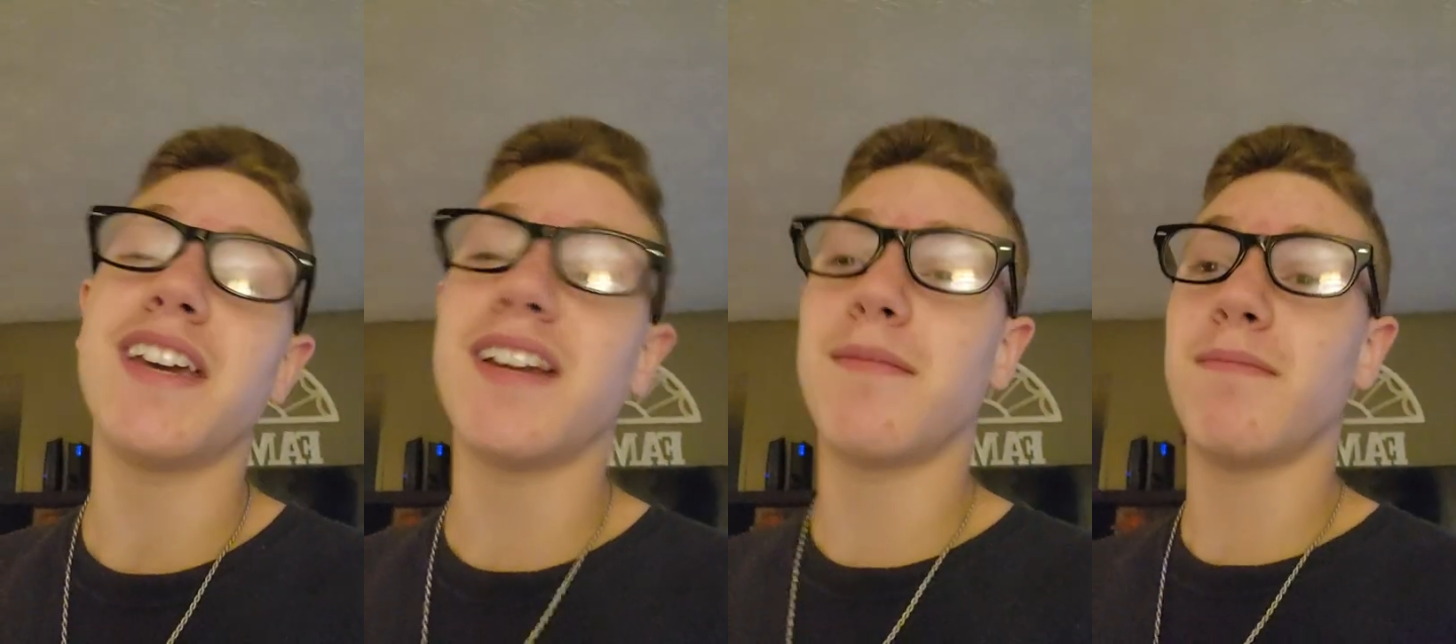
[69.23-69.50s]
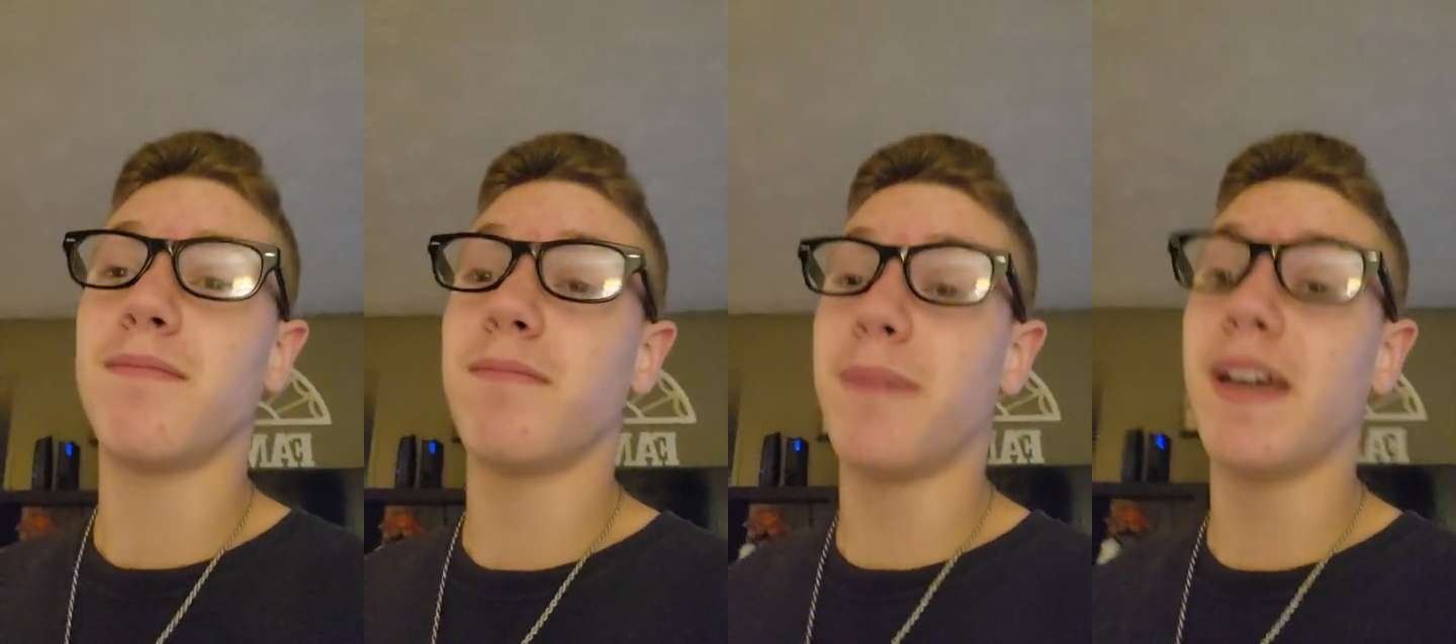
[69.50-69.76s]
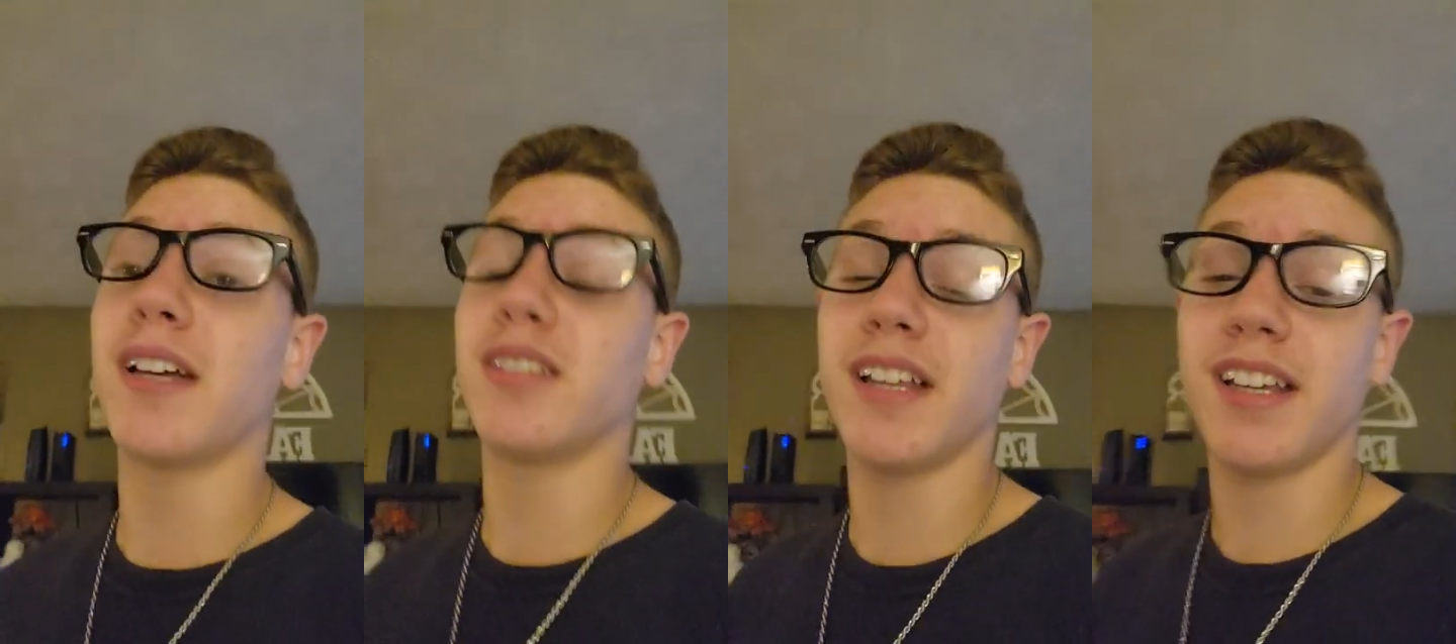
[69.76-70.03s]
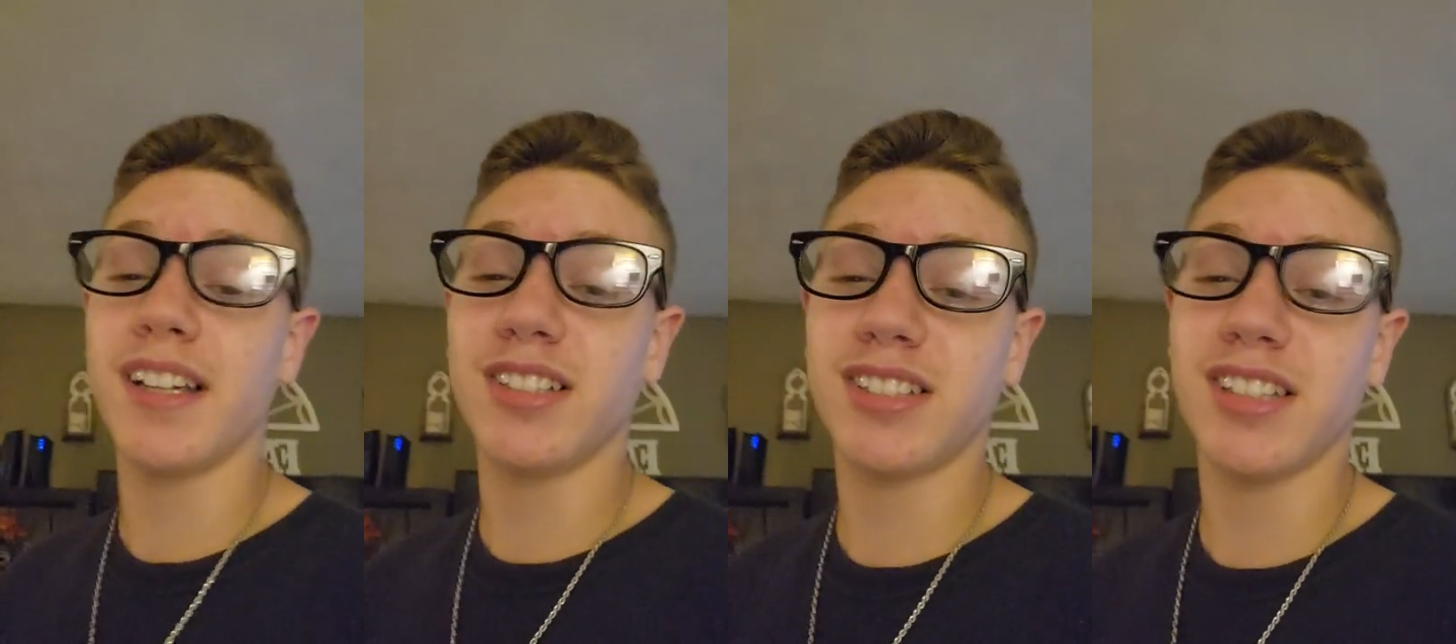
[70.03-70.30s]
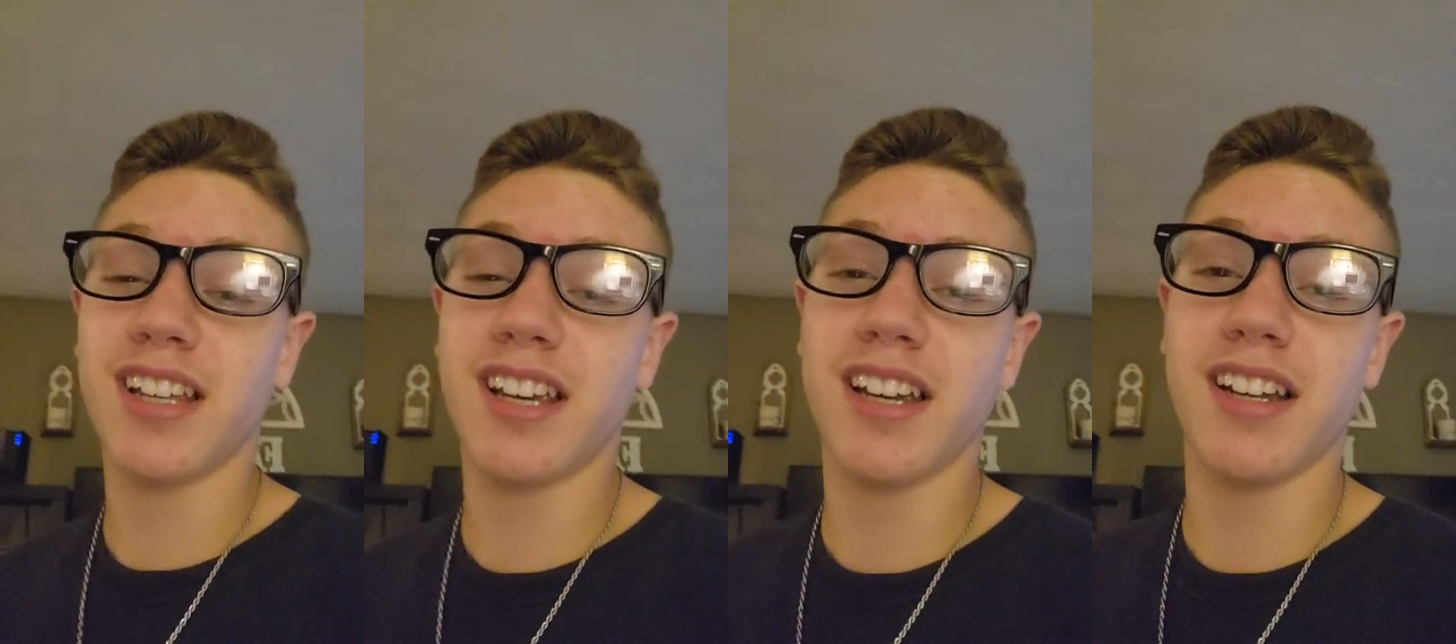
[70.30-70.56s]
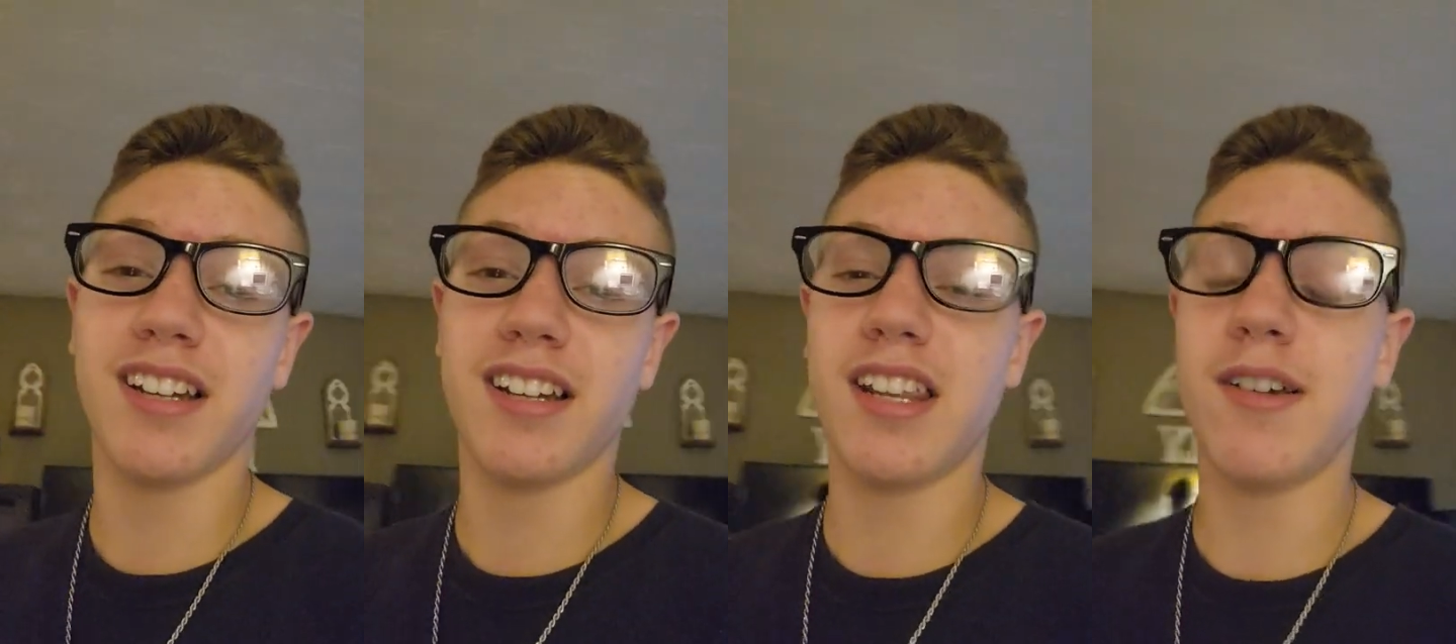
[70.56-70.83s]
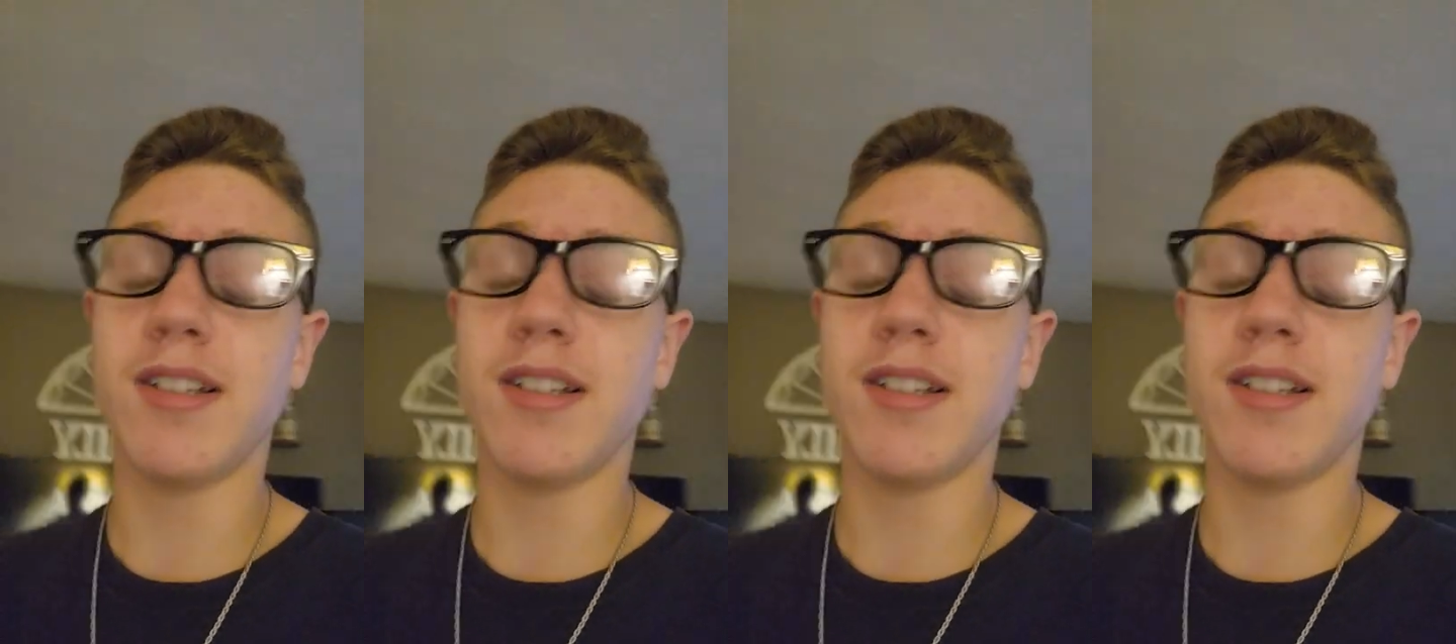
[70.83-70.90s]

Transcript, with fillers: he had big legs and